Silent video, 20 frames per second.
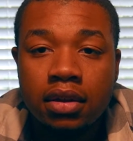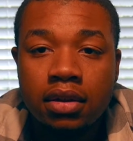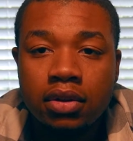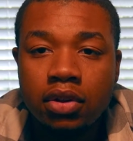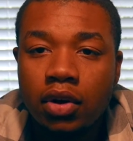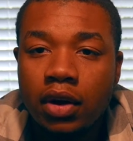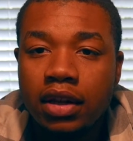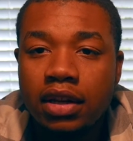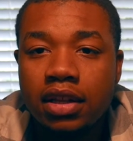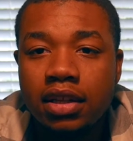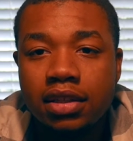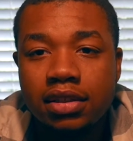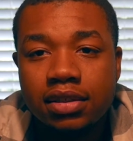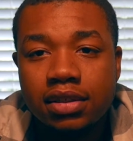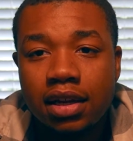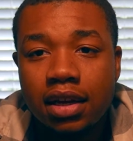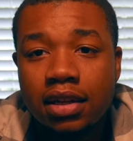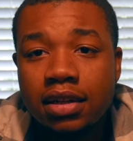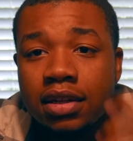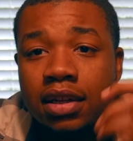No, I didn't
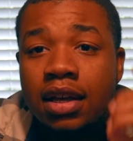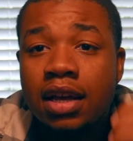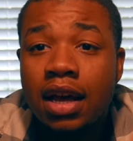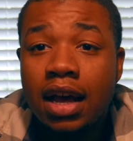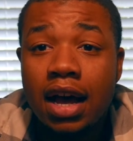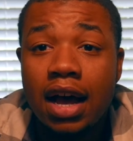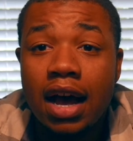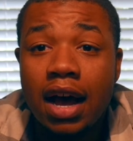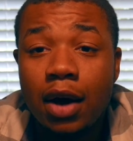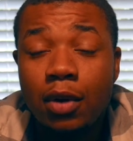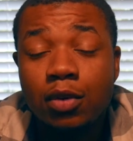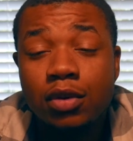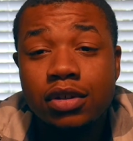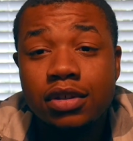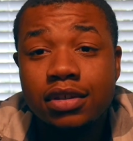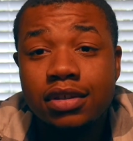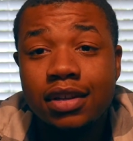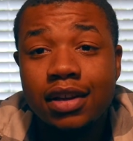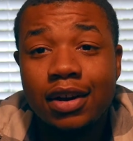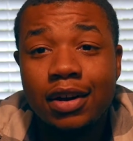sign. I
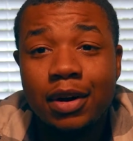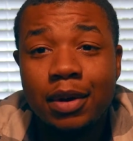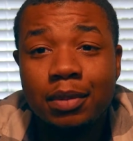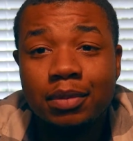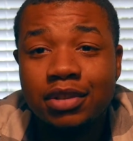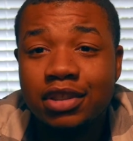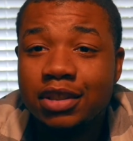was um,